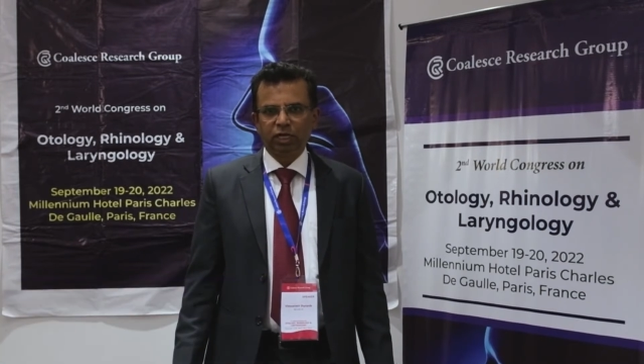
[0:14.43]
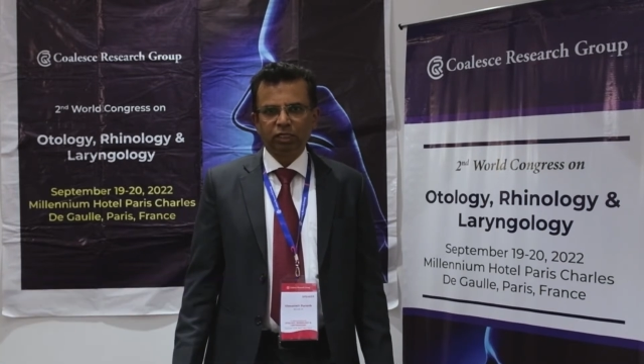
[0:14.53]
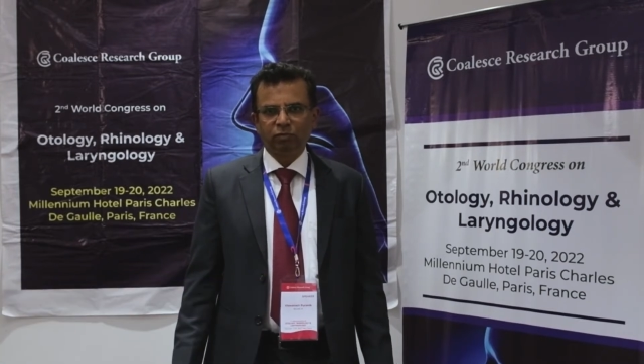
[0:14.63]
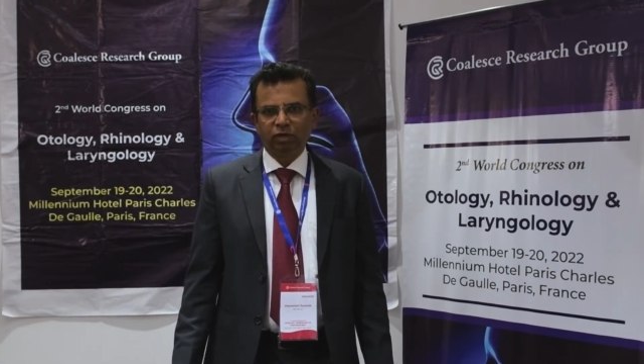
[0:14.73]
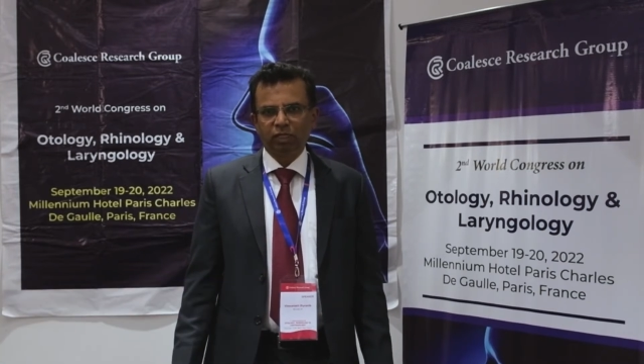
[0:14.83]
as
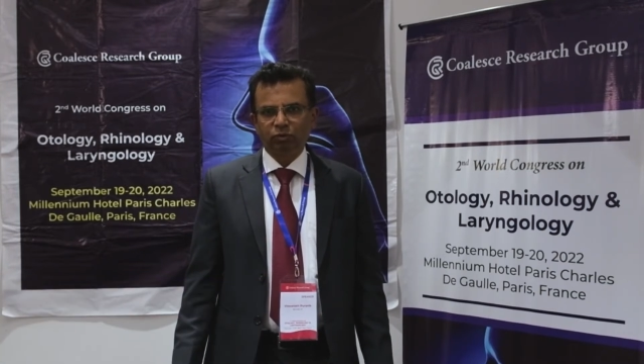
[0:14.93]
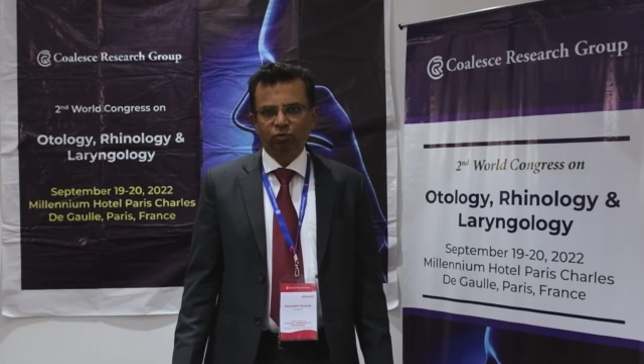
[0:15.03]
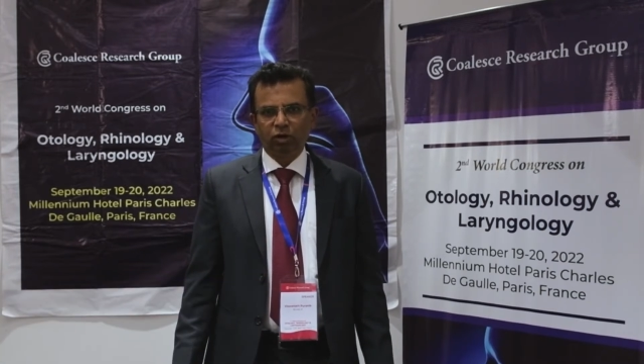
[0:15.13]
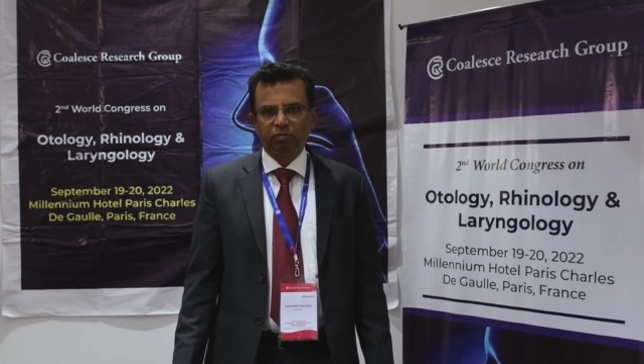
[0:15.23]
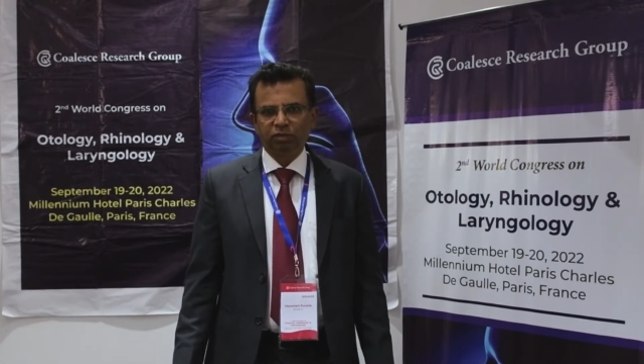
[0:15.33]
well as the
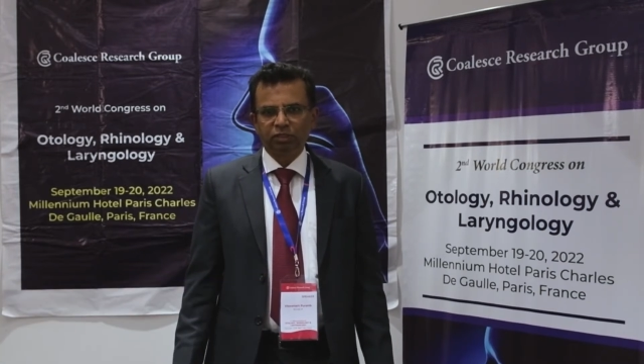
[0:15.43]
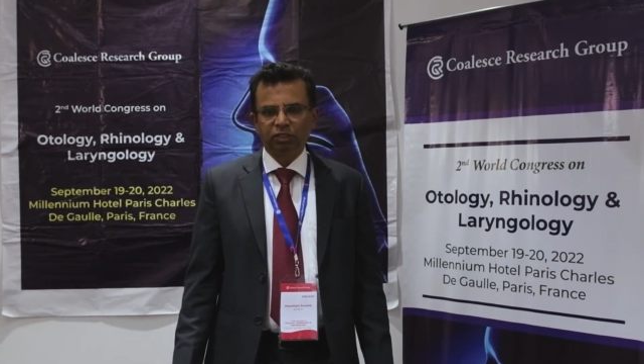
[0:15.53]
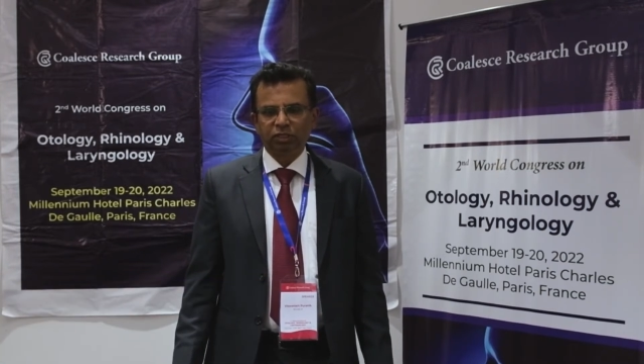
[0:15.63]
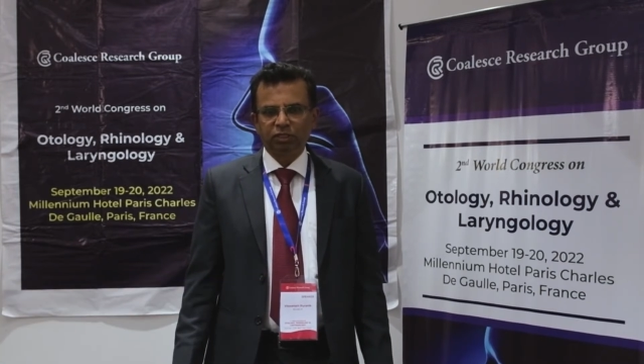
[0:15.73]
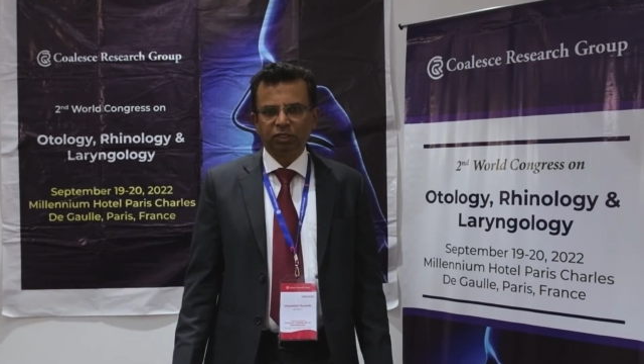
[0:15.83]
oral
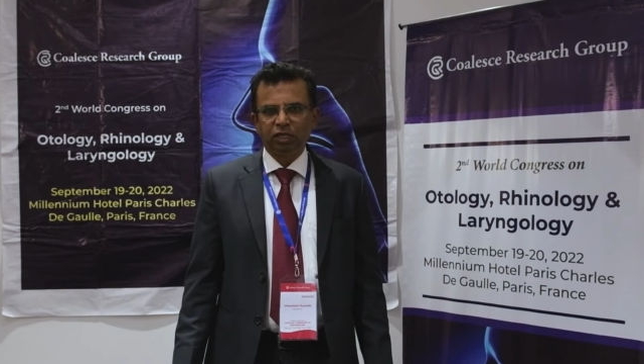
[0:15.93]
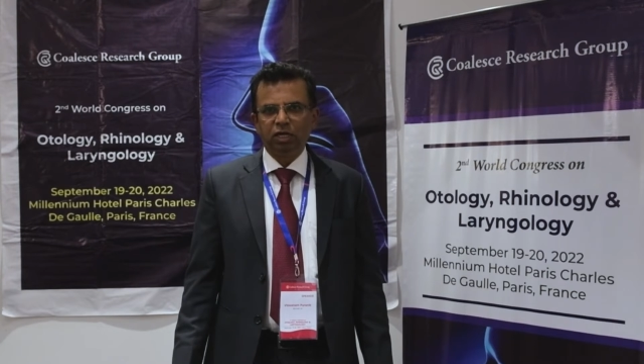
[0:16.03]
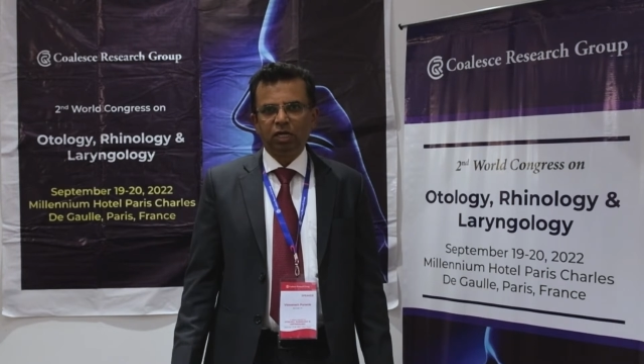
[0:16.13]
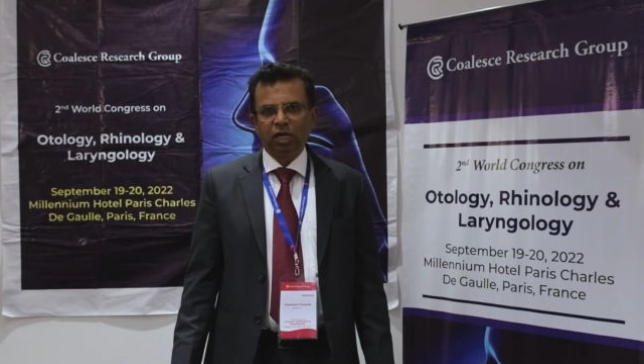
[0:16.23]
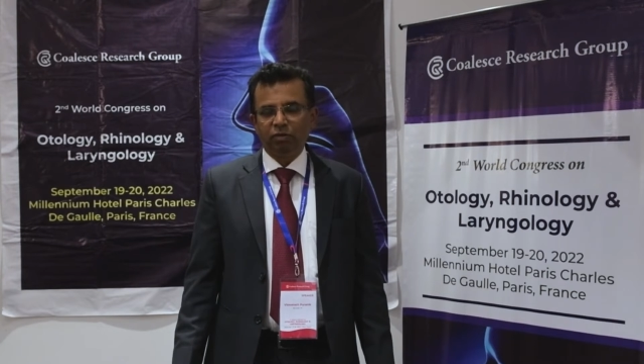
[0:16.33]
presentation.
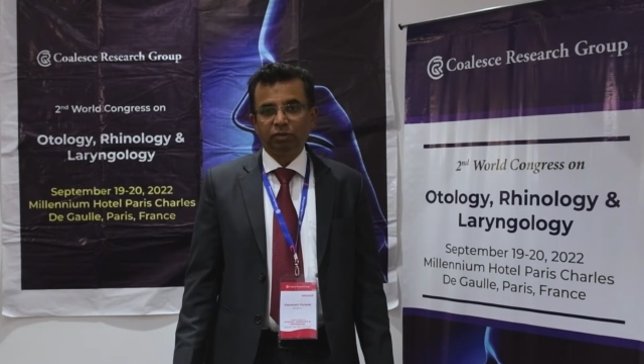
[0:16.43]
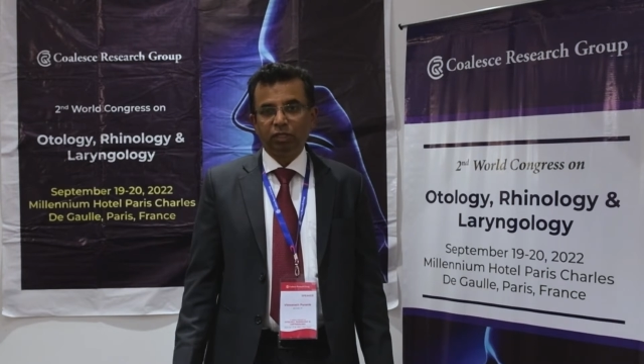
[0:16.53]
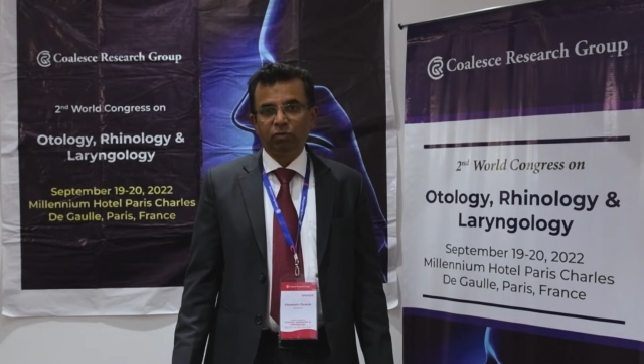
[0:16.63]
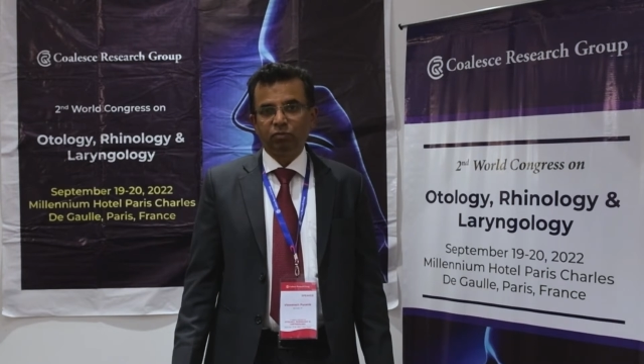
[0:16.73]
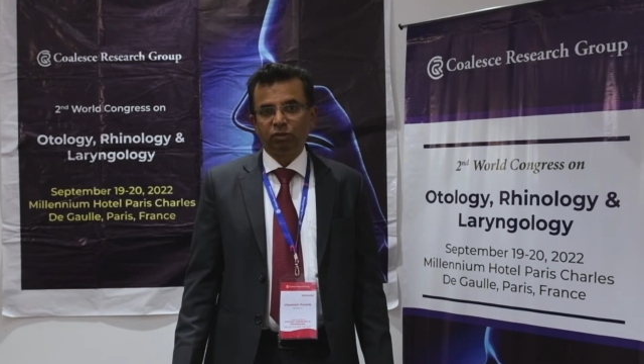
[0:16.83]

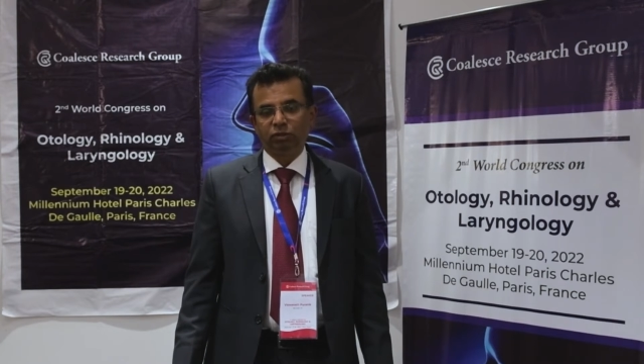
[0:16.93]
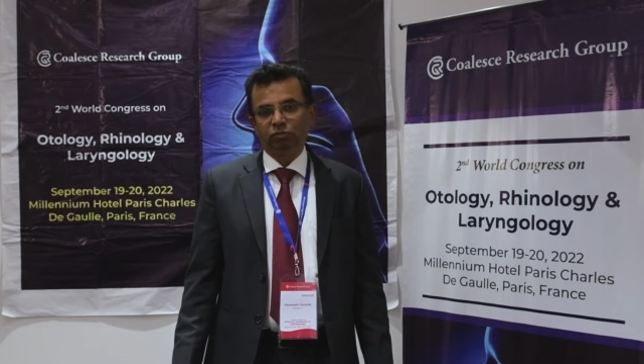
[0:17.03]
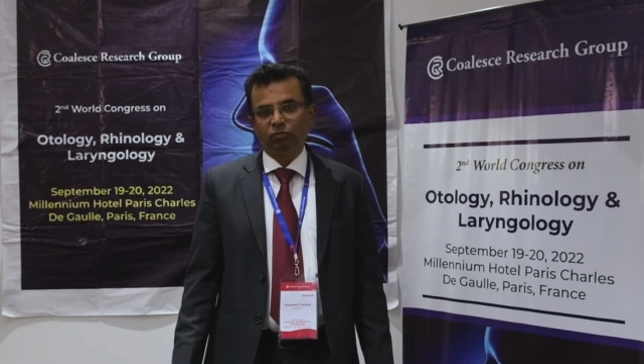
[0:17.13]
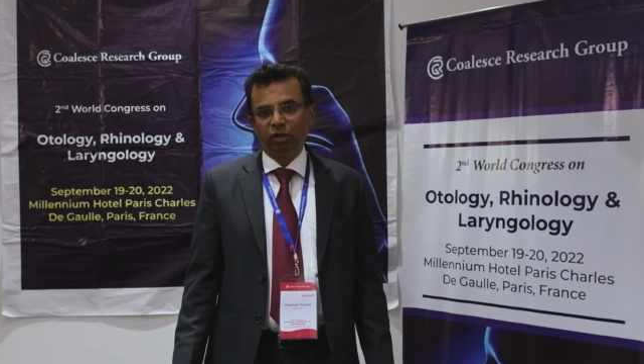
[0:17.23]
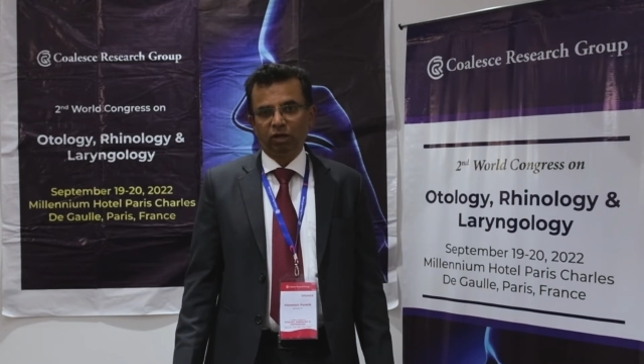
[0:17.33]
Everything was
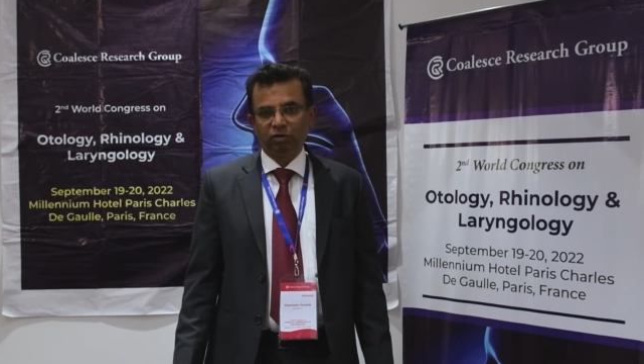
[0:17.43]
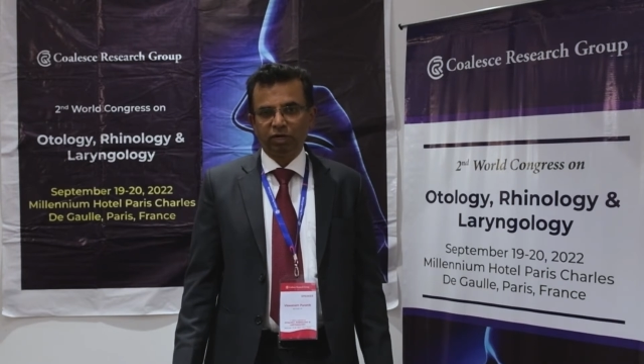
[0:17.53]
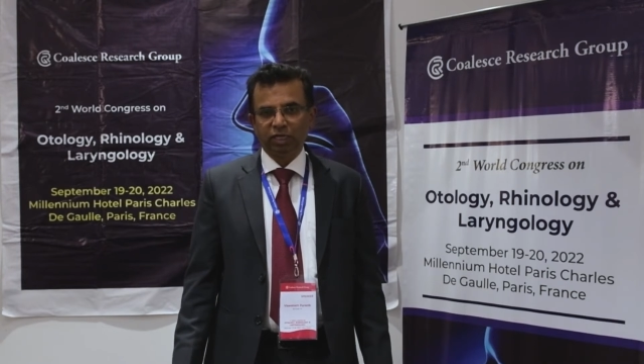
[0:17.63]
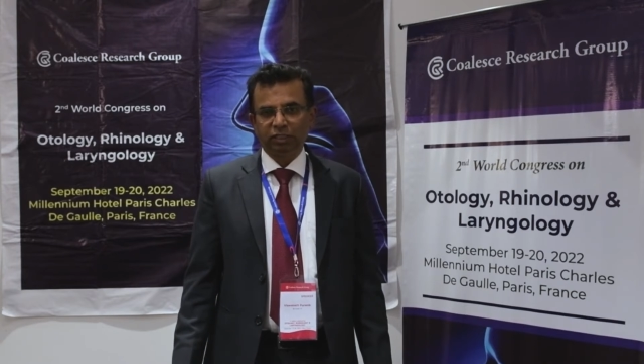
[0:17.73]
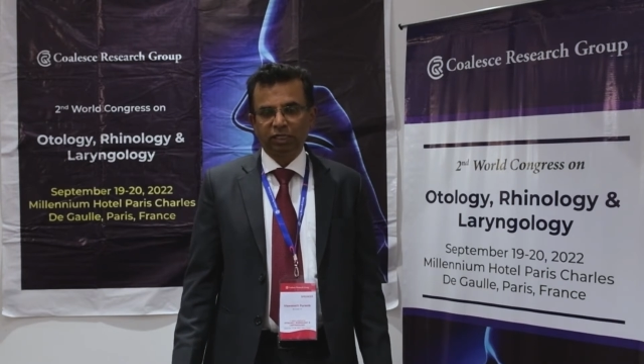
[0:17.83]
well organized.